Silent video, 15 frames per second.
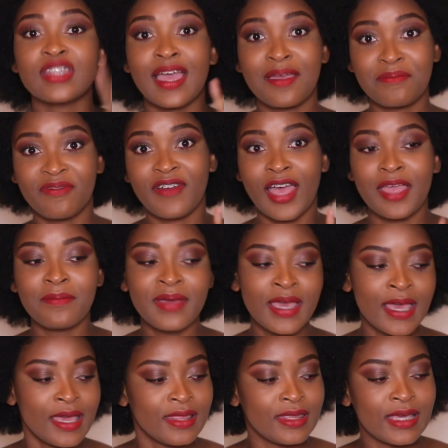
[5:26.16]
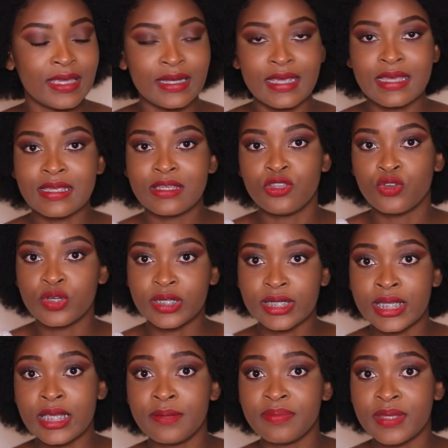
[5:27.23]
type vibe then you could
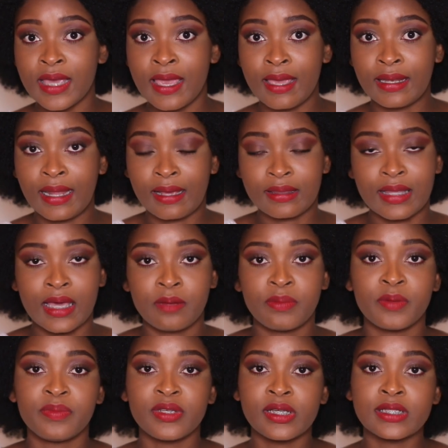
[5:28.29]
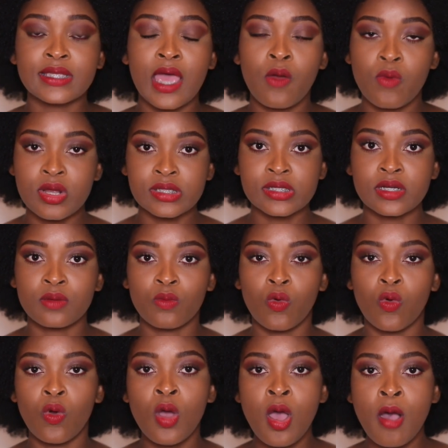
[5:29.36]
keep the hair like that but because I wanted a
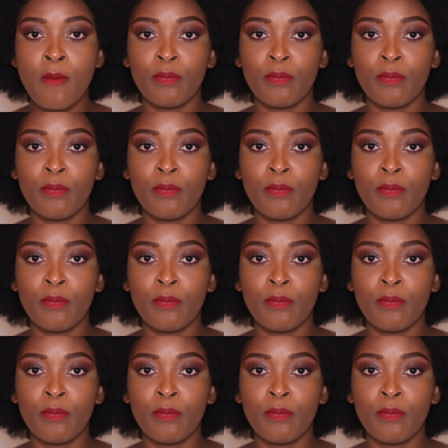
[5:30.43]
more